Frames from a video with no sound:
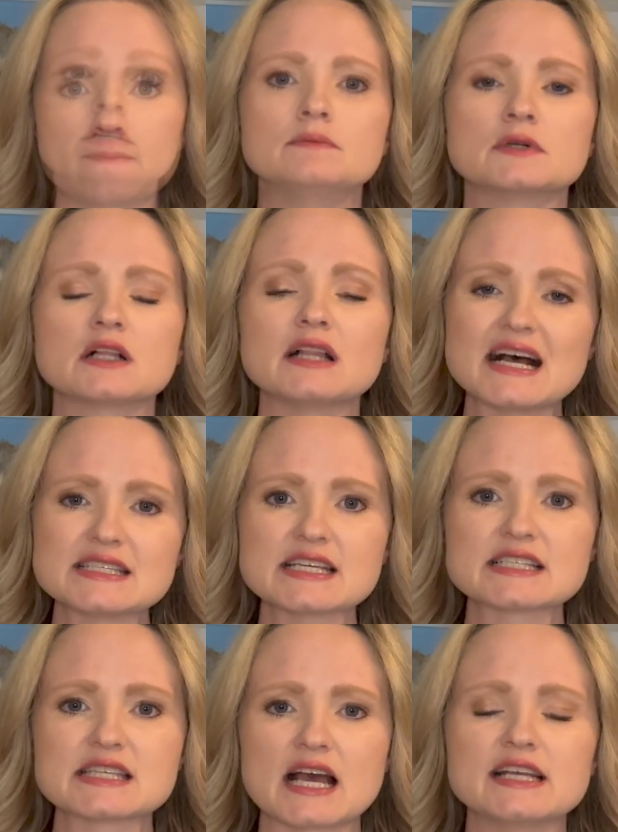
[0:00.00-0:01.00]
Classic
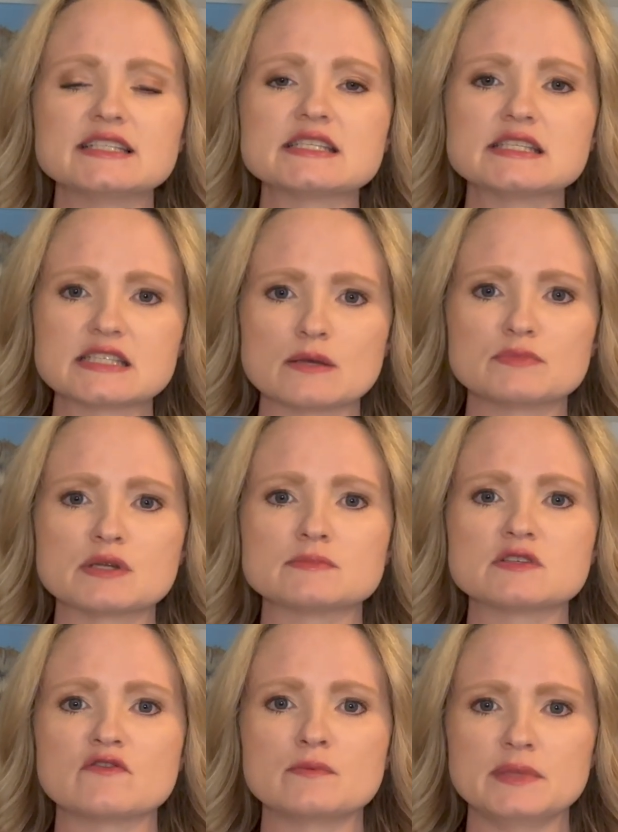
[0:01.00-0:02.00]
signs and symptoms
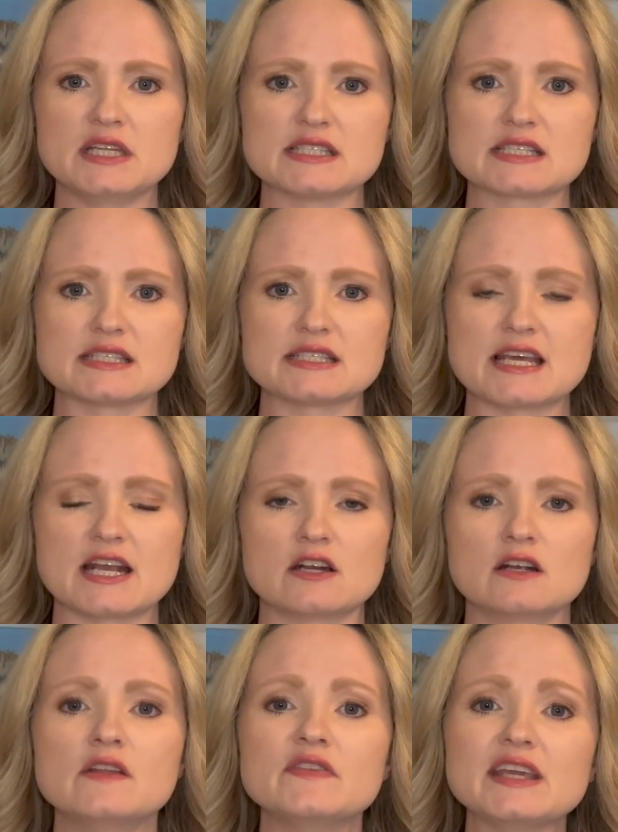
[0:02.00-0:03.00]
of a meniscus tear.
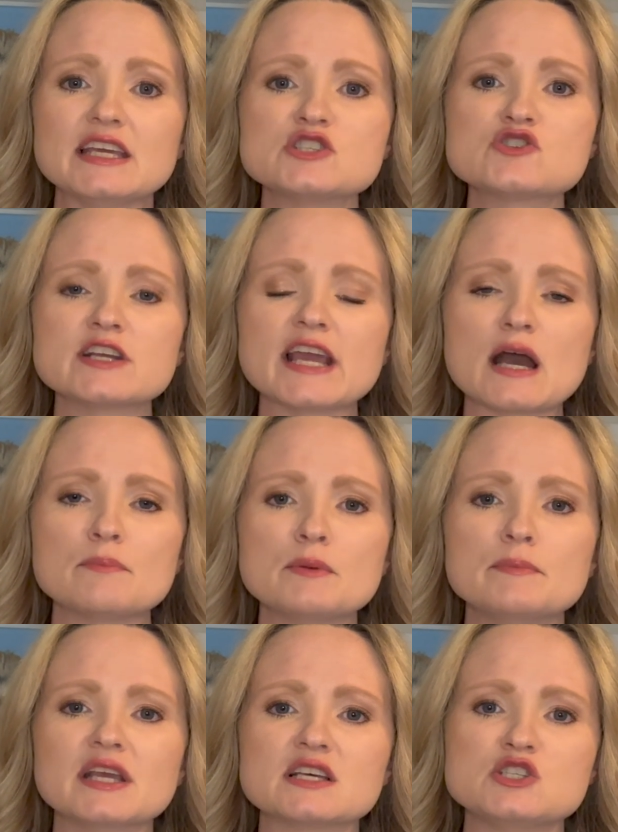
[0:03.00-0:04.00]
The injury happened
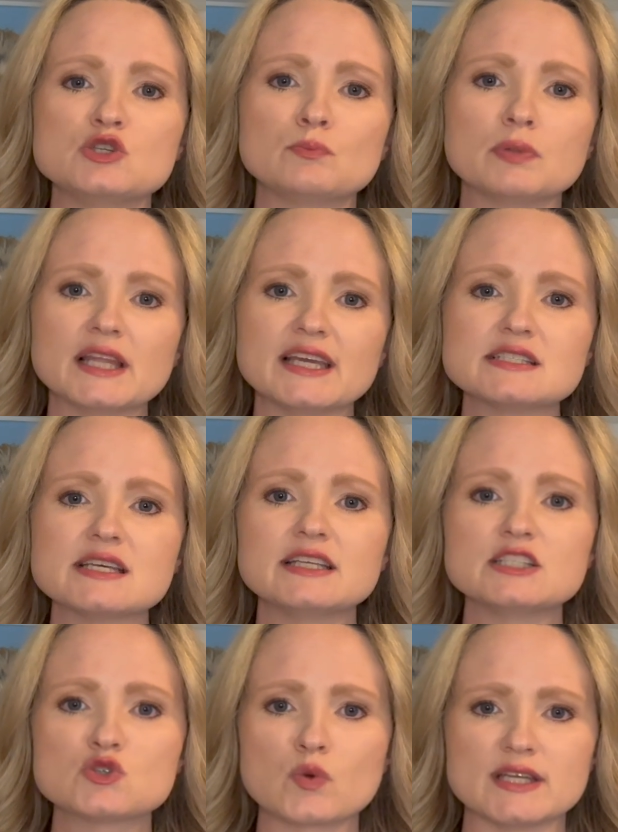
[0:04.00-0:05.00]
because you planted and
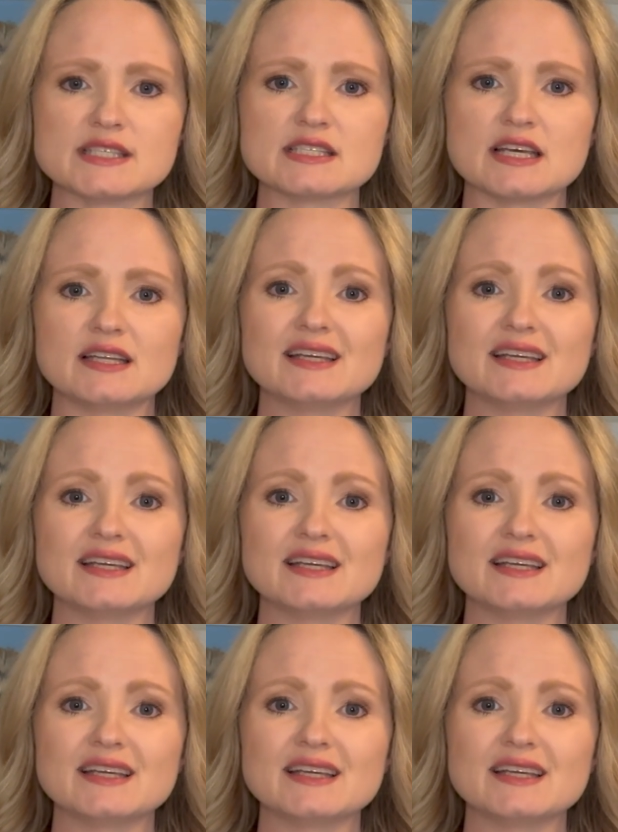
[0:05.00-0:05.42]
twisted.